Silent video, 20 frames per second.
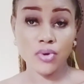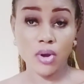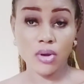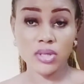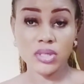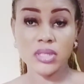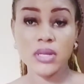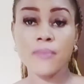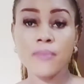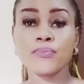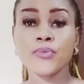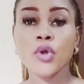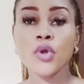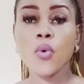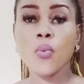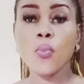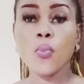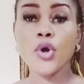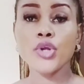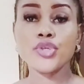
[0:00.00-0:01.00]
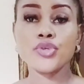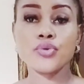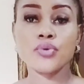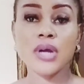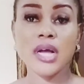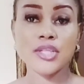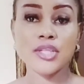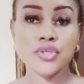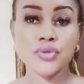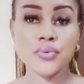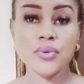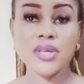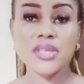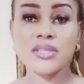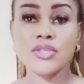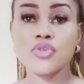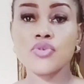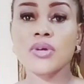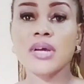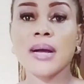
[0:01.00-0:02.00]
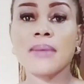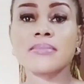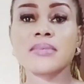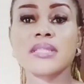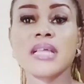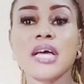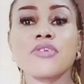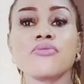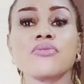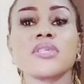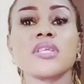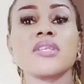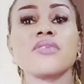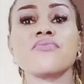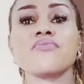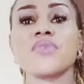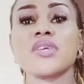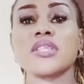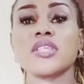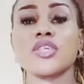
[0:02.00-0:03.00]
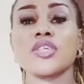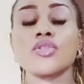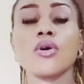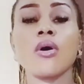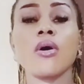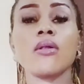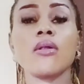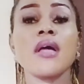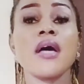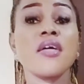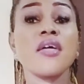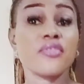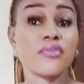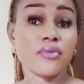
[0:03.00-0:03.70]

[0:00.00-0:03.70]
products, what you can do is you can start using retinol